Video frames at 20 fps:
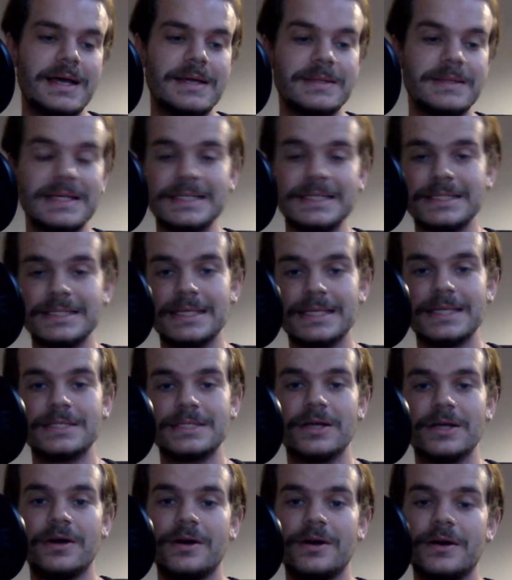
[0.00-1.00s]
This
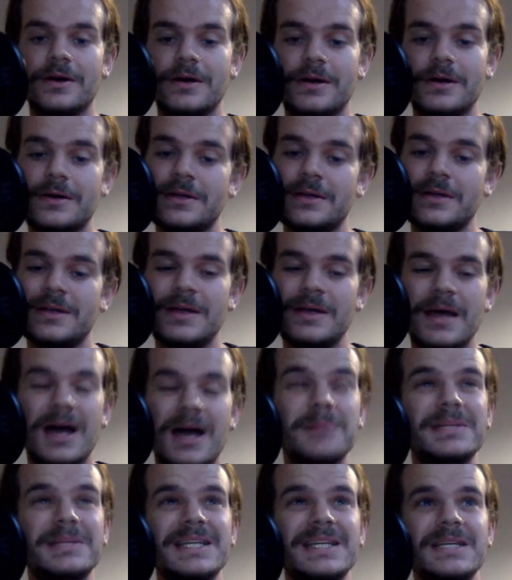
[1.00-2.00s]
is our,
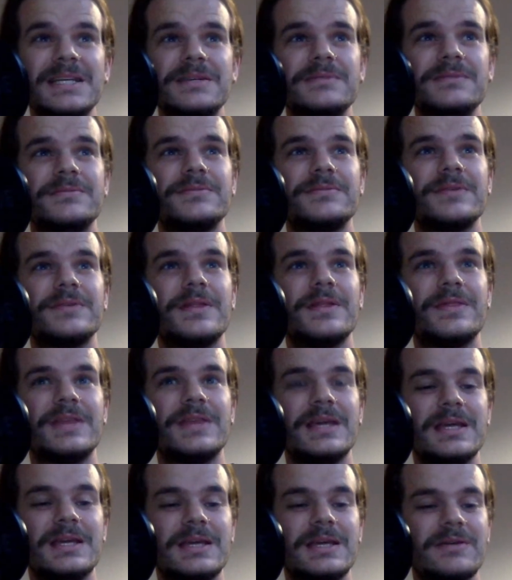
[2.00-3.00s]
I believe,
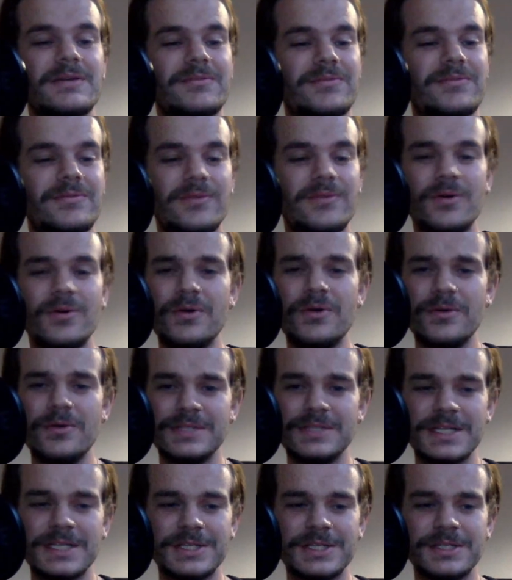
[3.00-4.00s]
the 4th
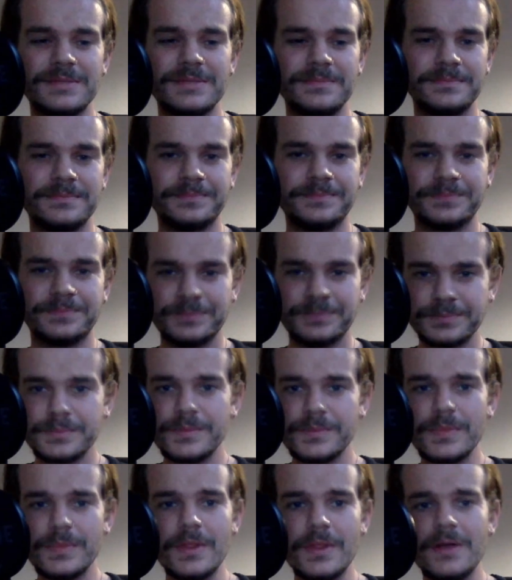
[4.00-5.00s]
edition
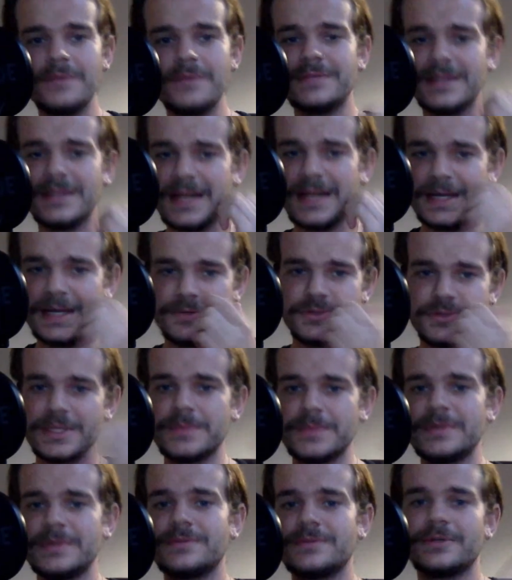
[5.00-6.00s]
of the live
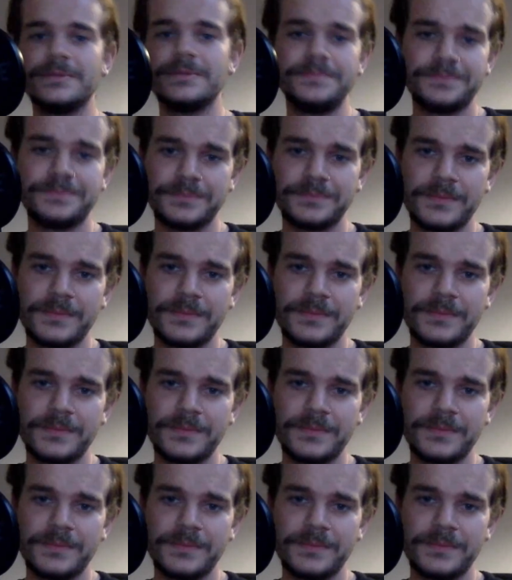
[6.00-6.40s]
stream we've done.